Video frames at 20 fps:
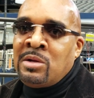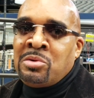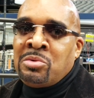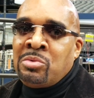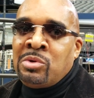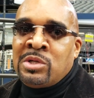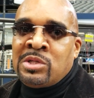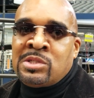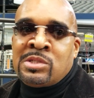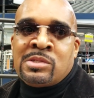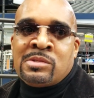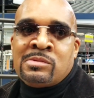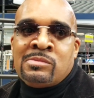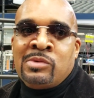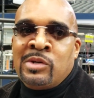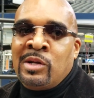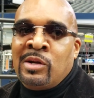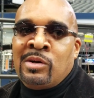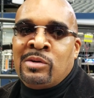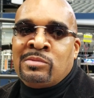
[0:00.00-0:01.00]
which
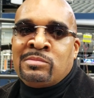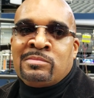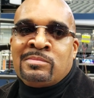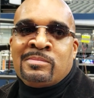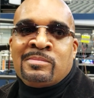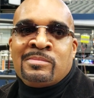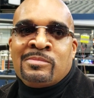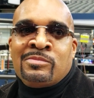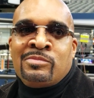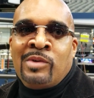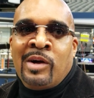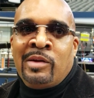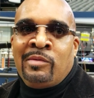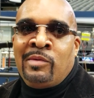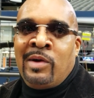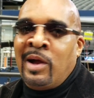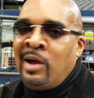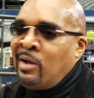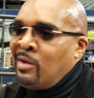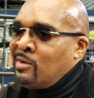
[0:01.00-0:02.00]
we don't run
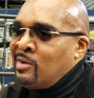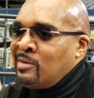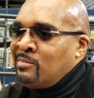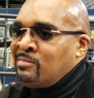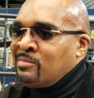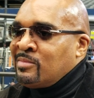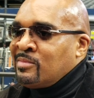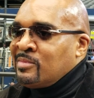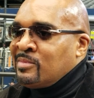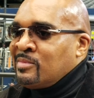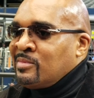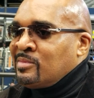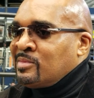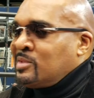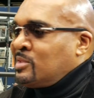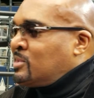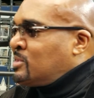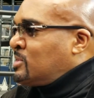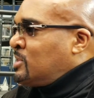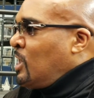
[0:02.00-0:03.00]
around
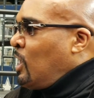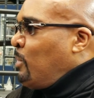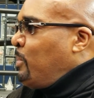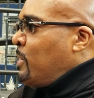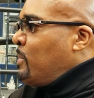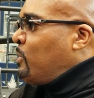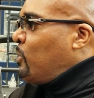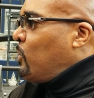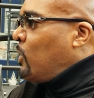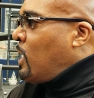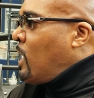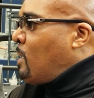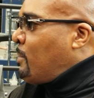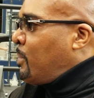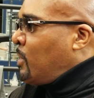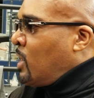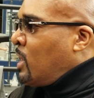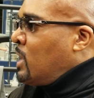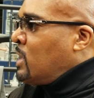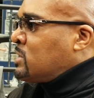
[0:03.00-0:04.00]
and tell people what our
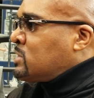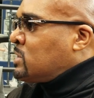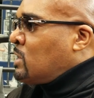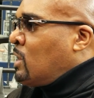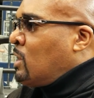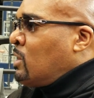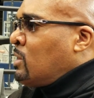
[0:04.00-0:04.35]
plans are.